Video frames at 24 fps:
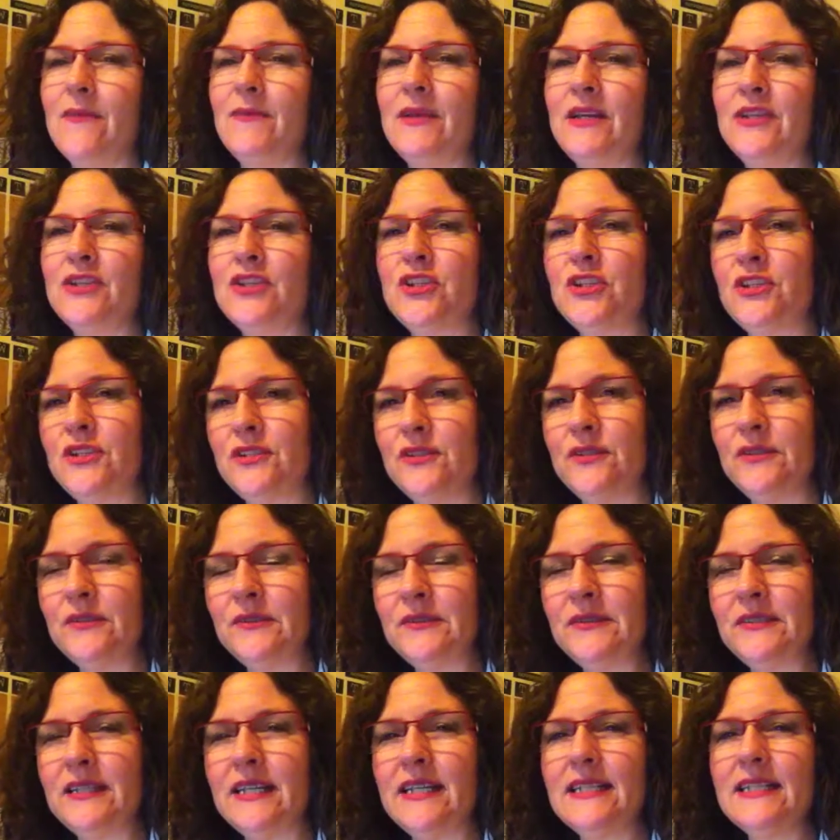It's
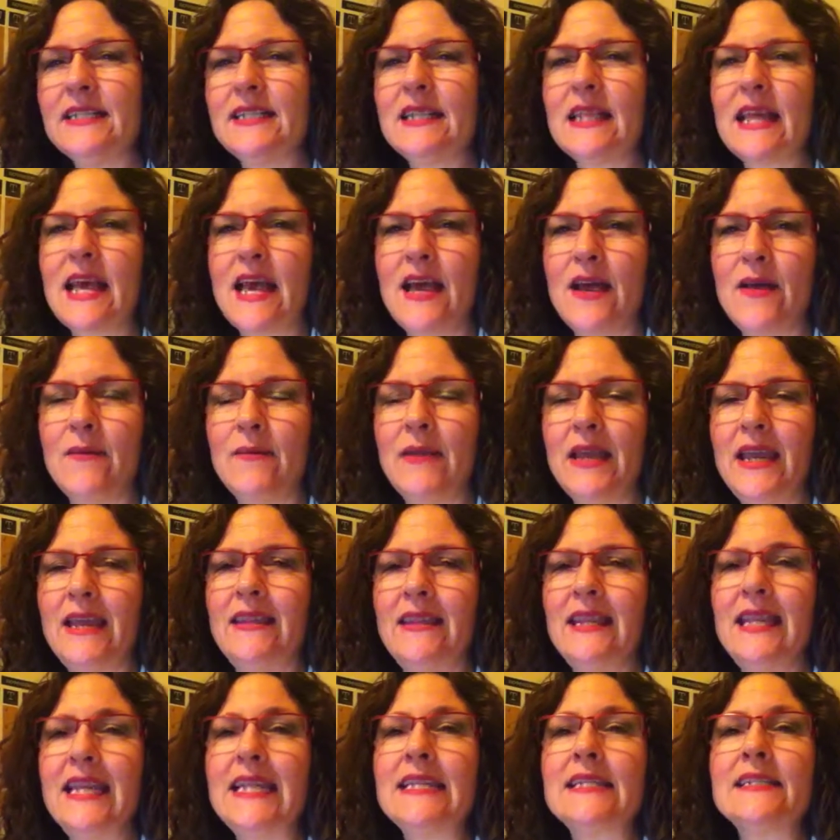you, it's them,
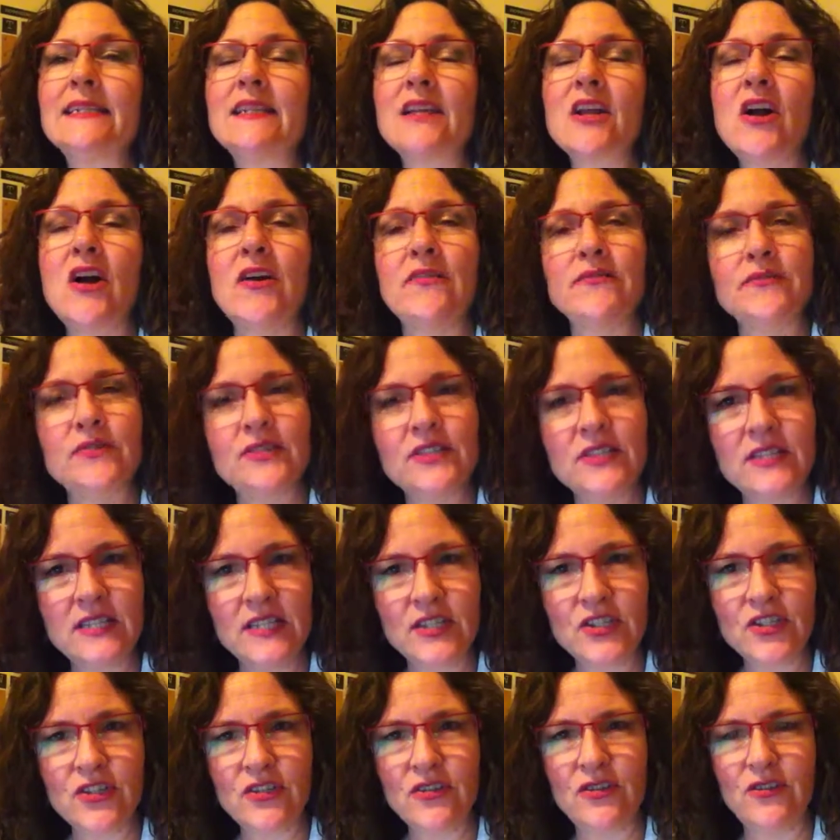and then it's the
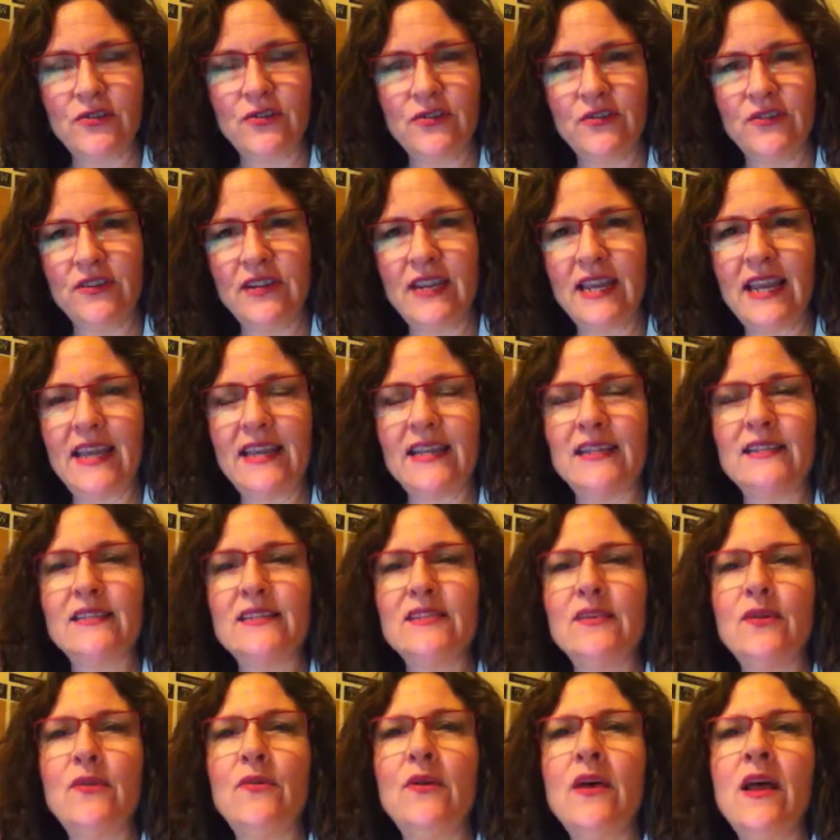conversation you create. And
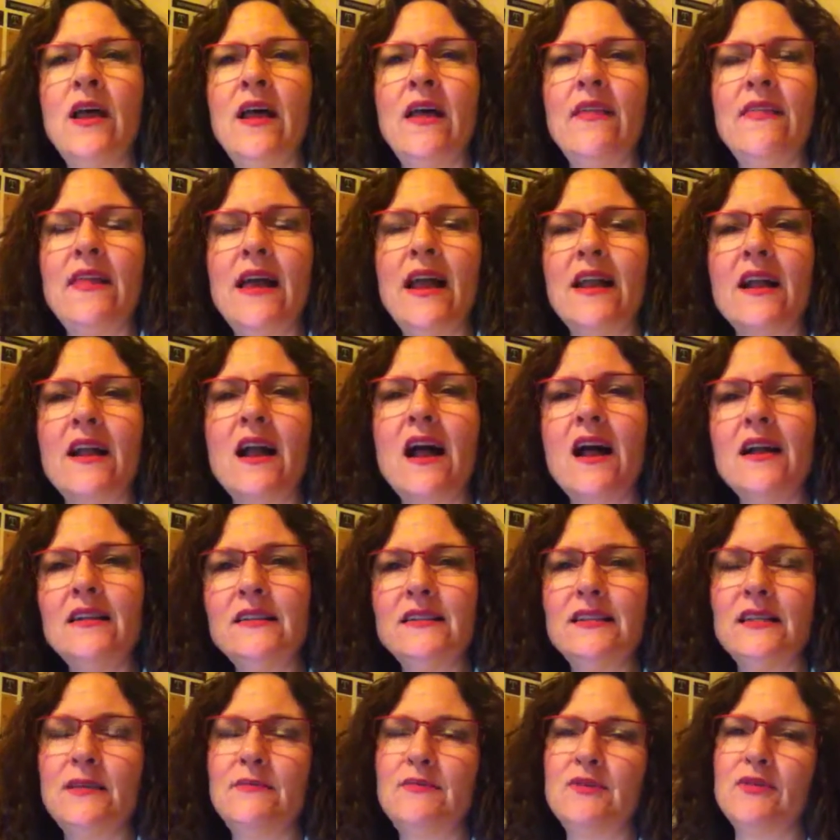so that
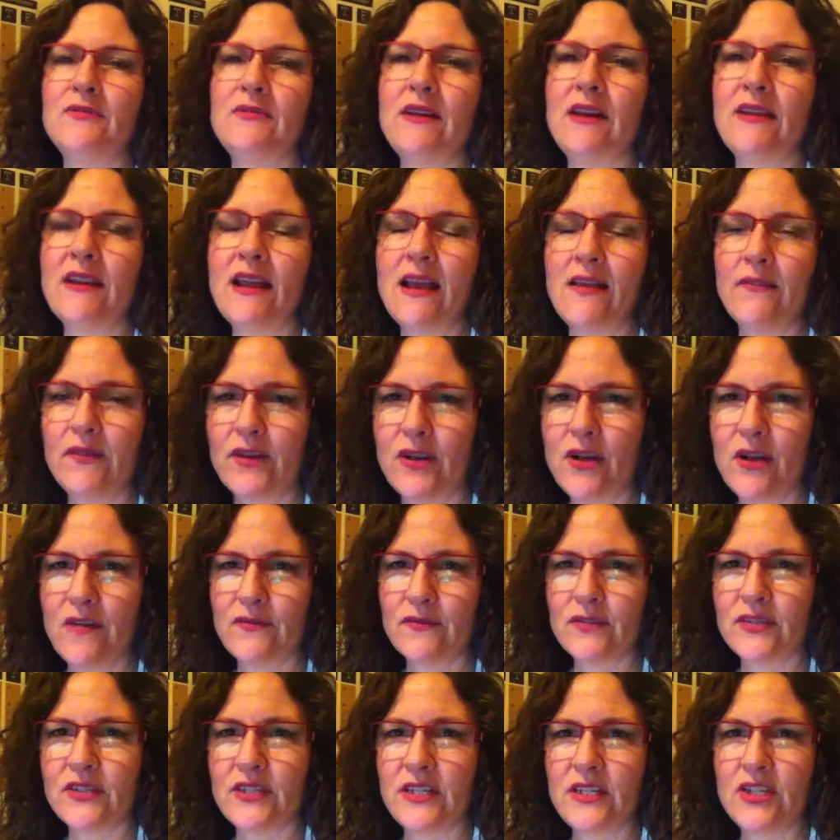concept around having
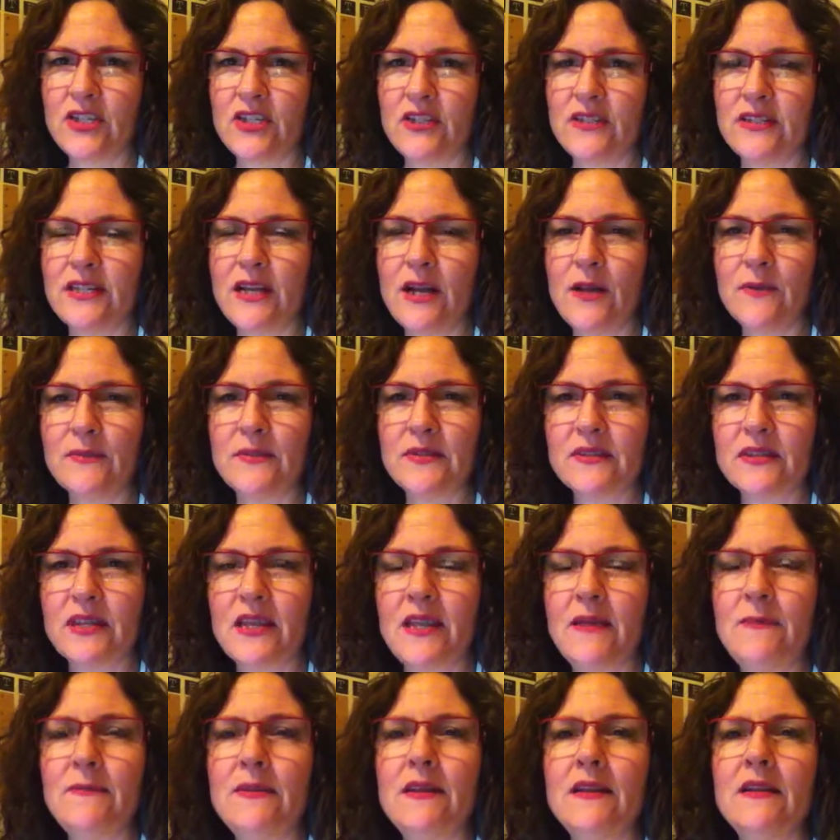conversations helps
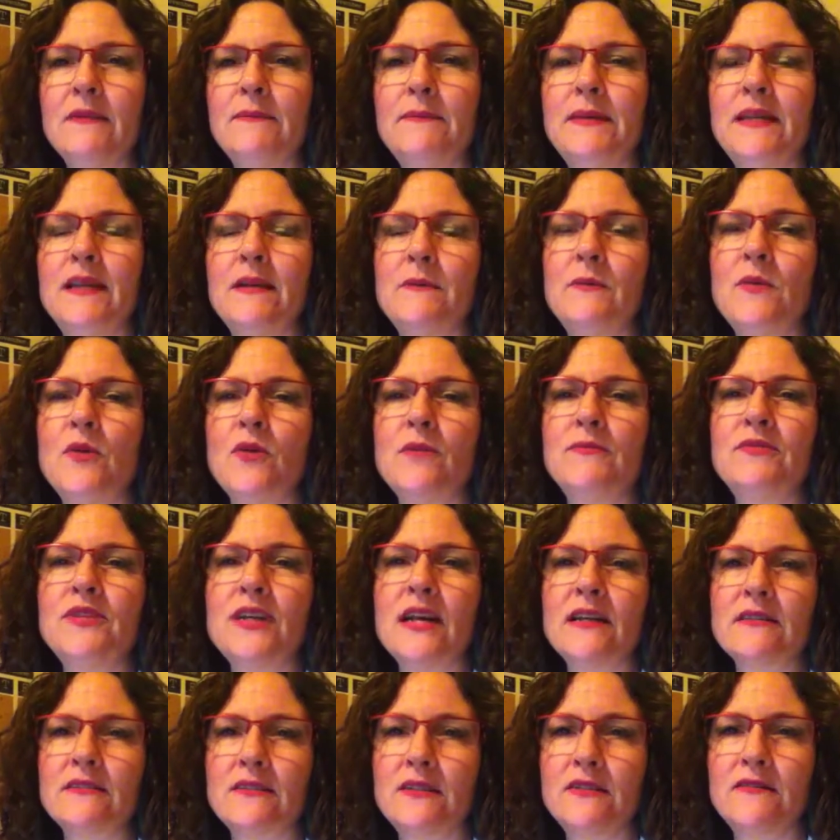keep it a bit more
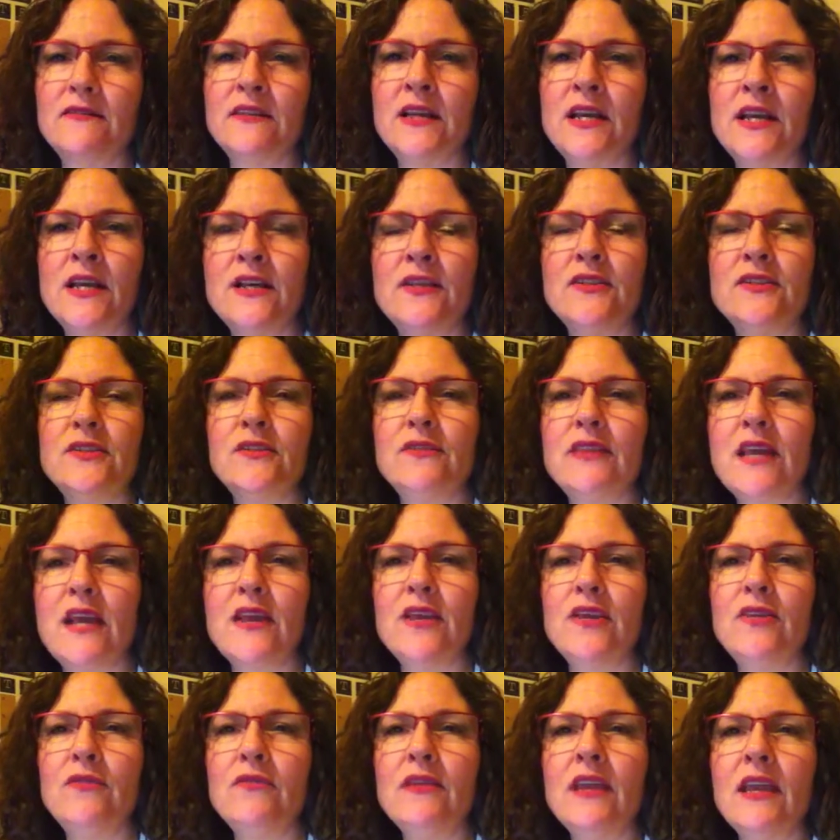objective so
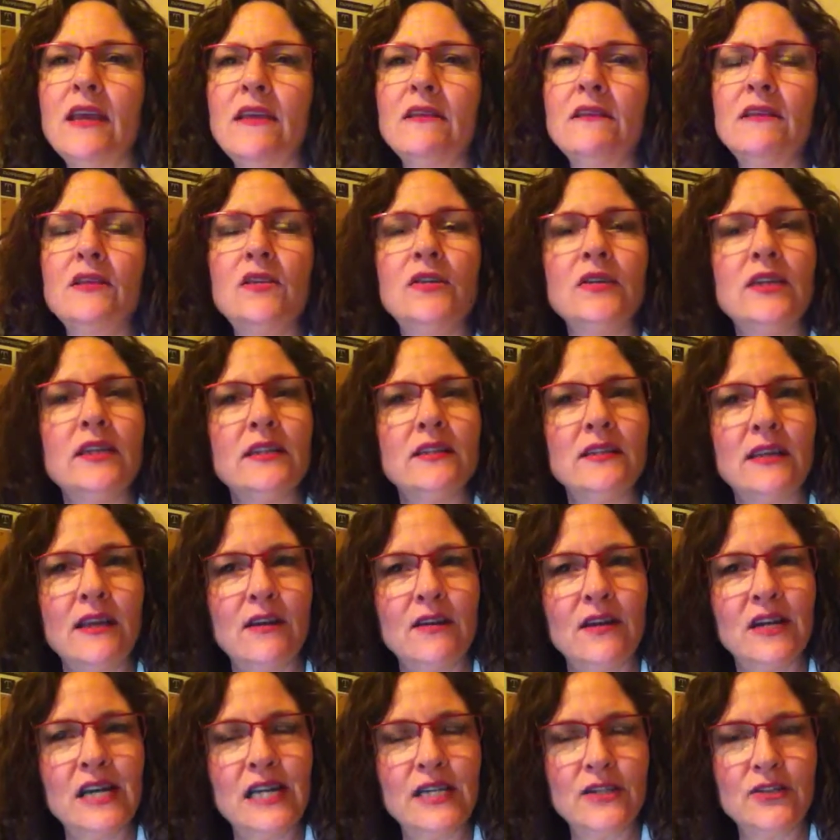that you can look at
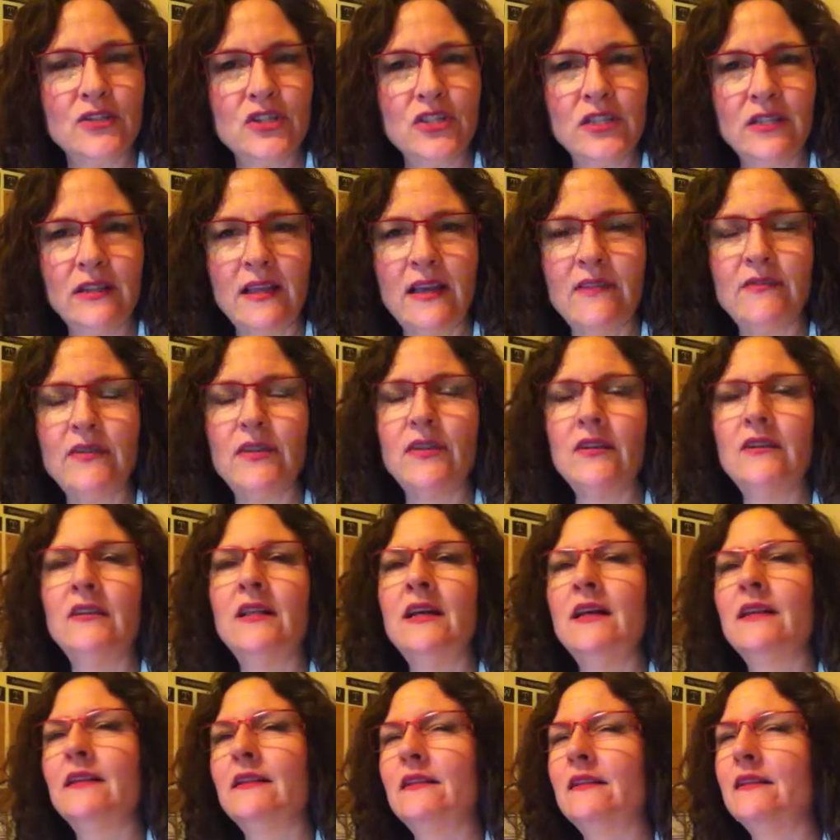their energy
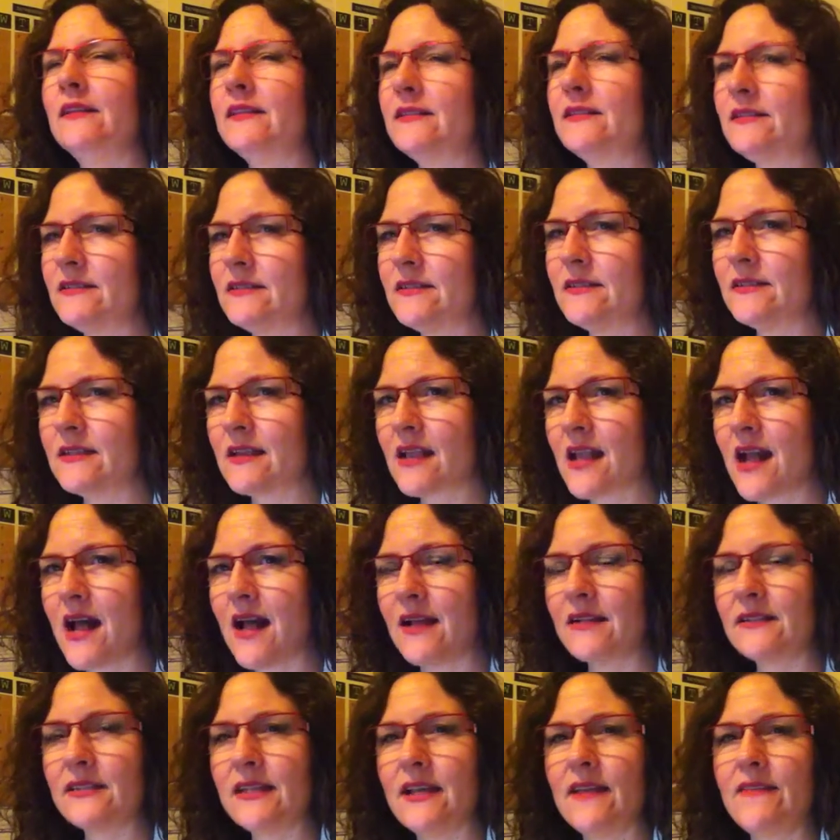level, listen to the
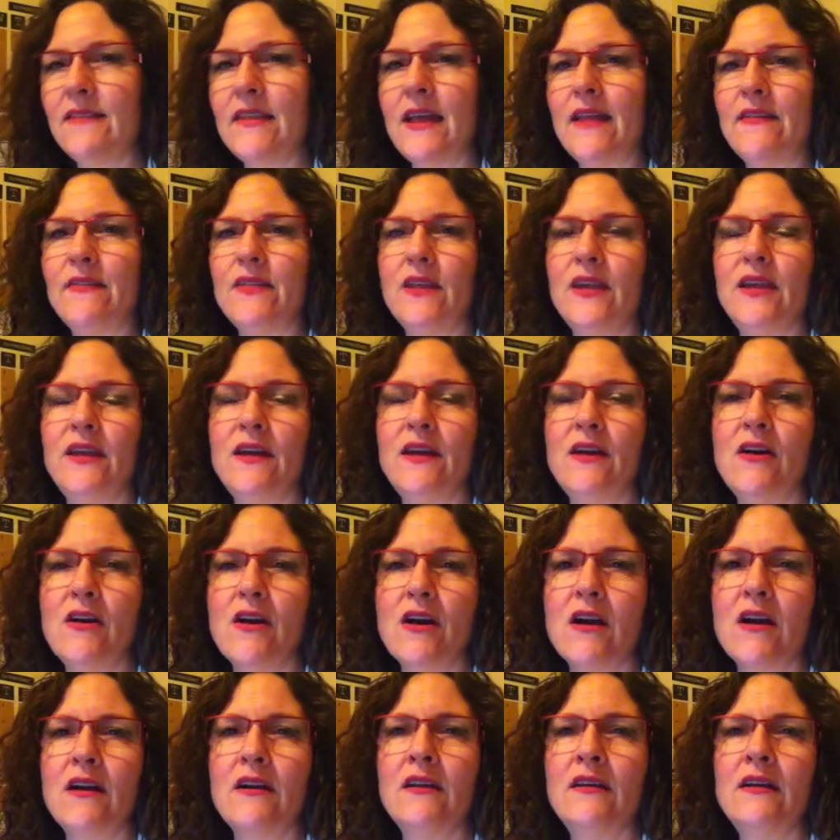content that they
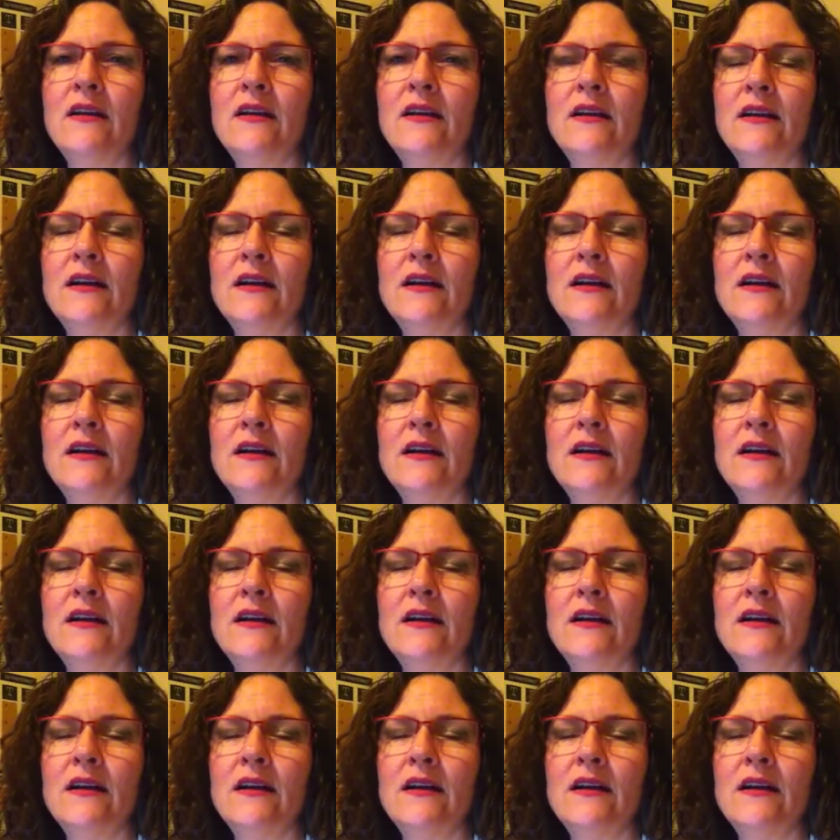are